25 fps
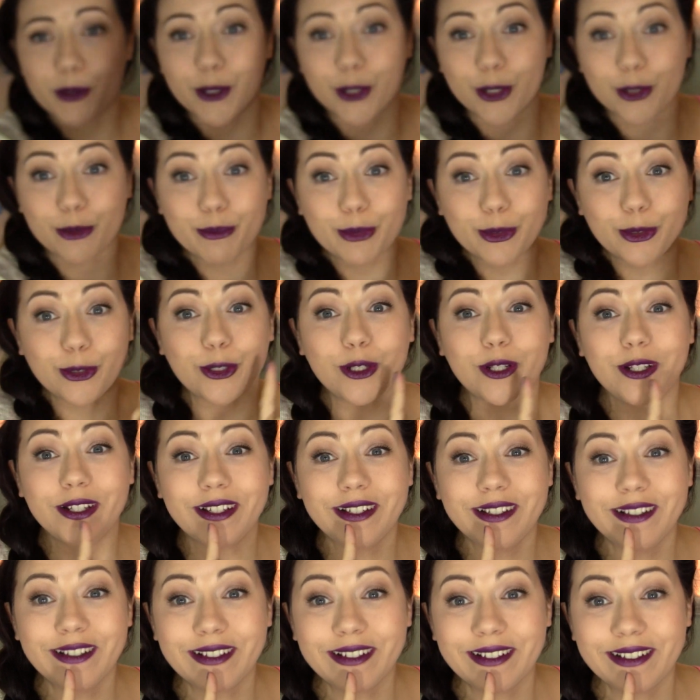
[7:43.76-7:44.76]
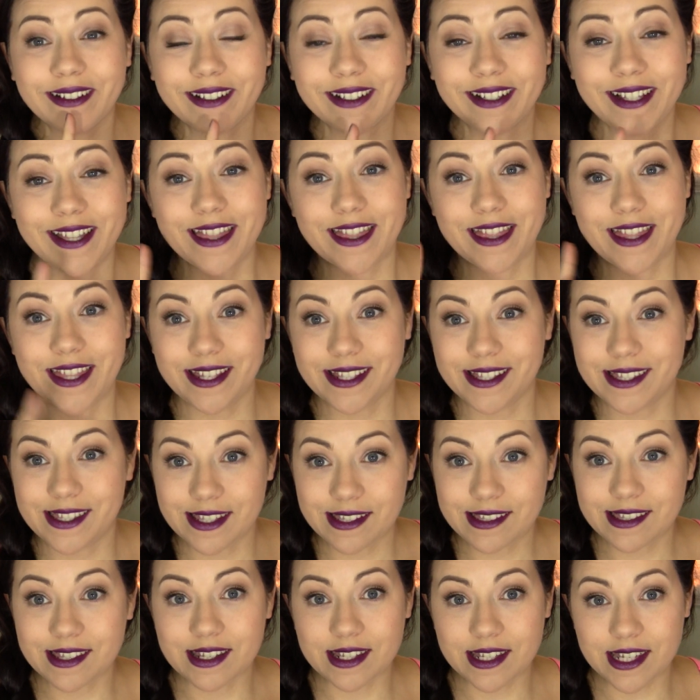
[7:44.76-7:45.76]
purple. This
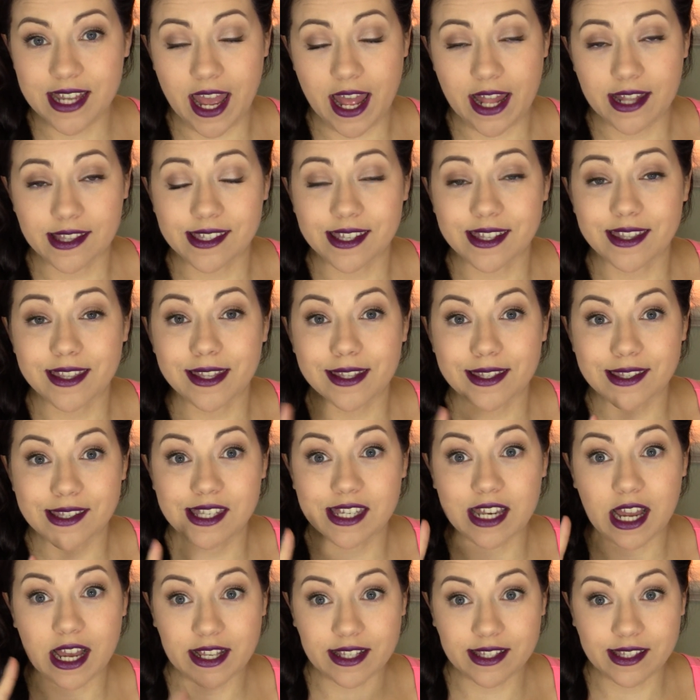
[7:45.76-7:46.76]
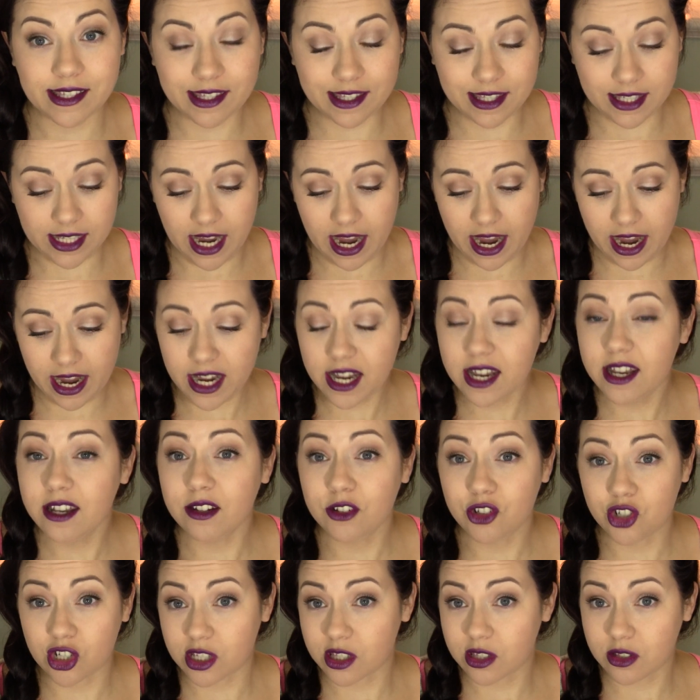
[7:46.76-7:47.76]
is intense and this does
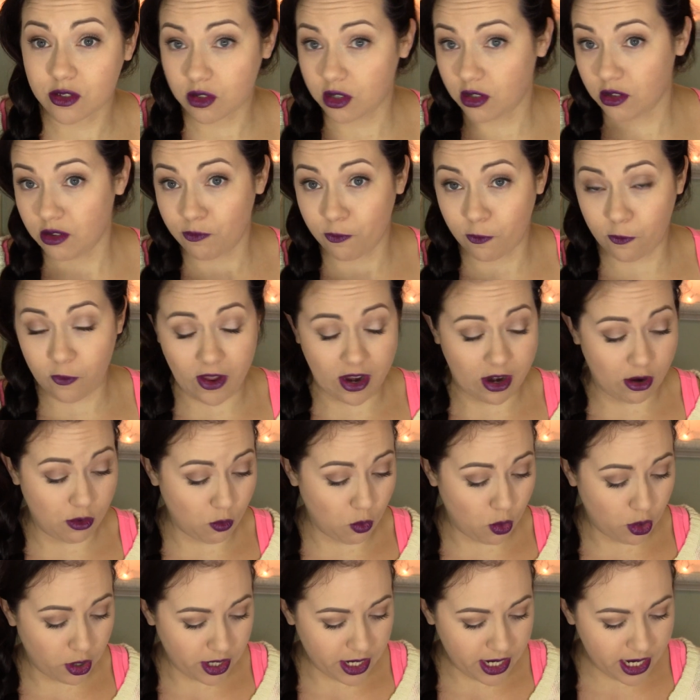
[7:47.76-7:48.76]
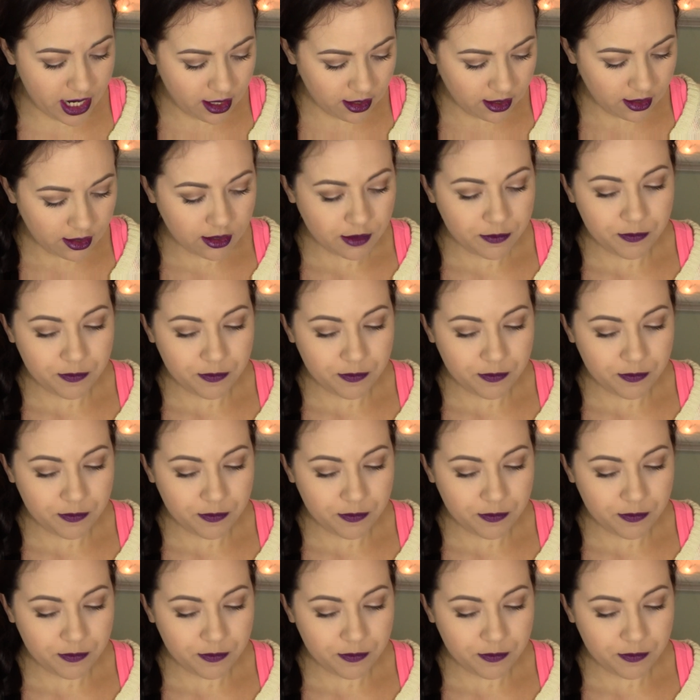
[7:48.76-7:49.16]
stain, just fair warning,